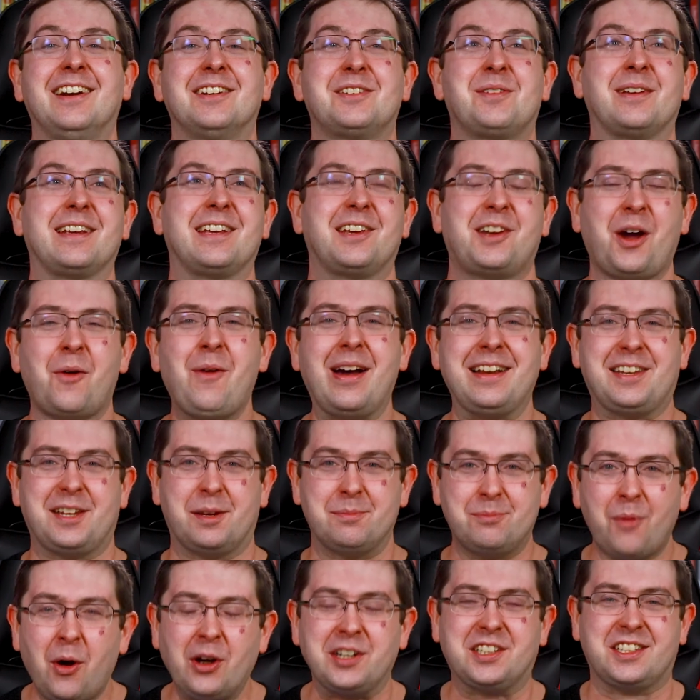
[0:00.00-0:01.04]
so I can go watch some
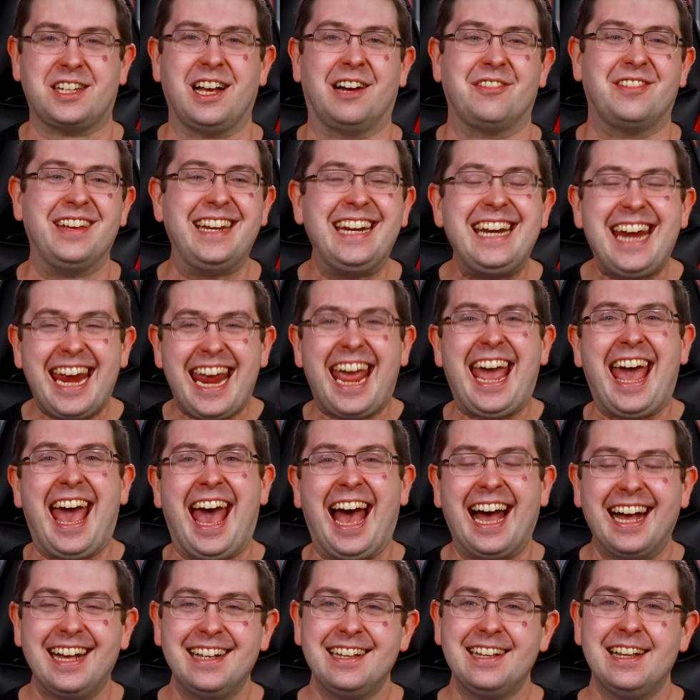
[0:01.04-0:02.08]
more stuff. Yeah!
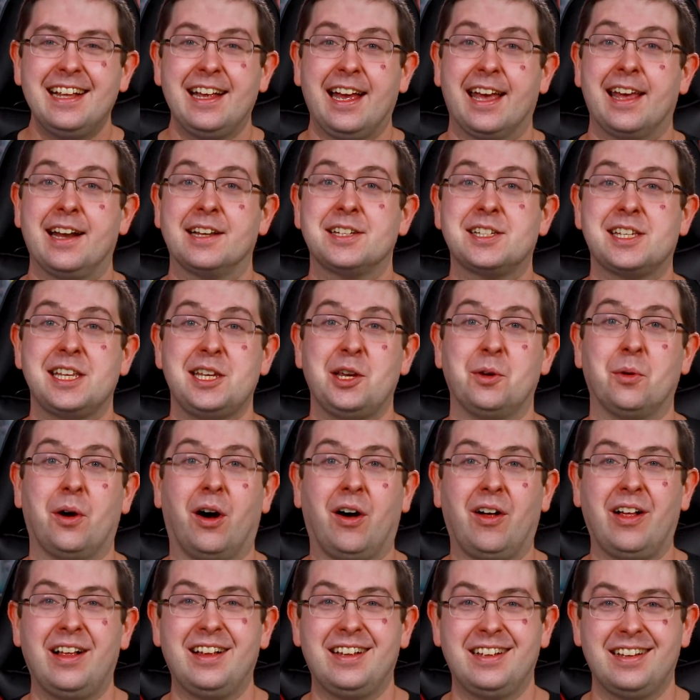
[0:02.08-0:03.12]
And I'll see you
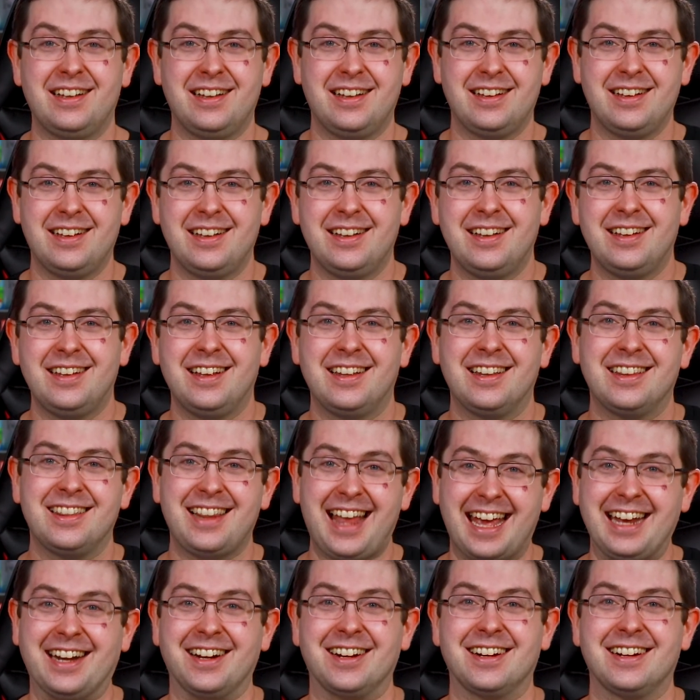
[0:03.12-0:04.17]
all
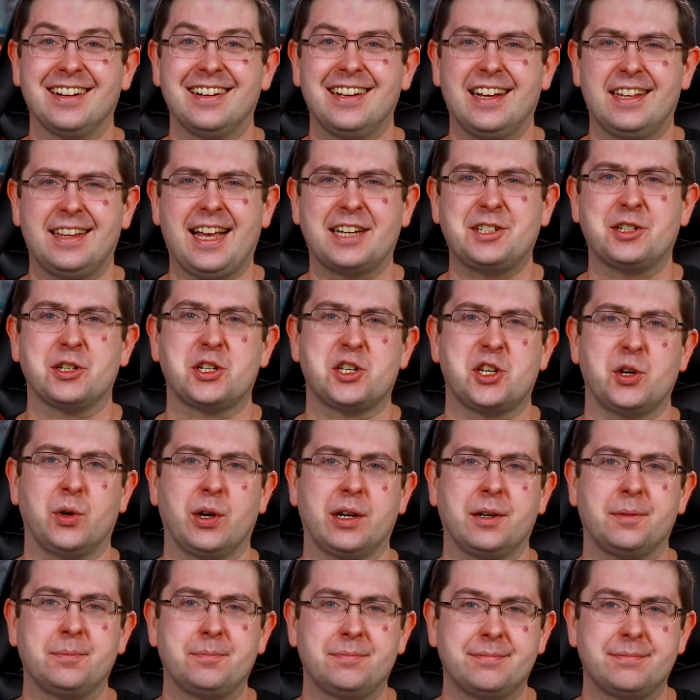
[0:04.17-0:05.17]
later, unless you're Stuart.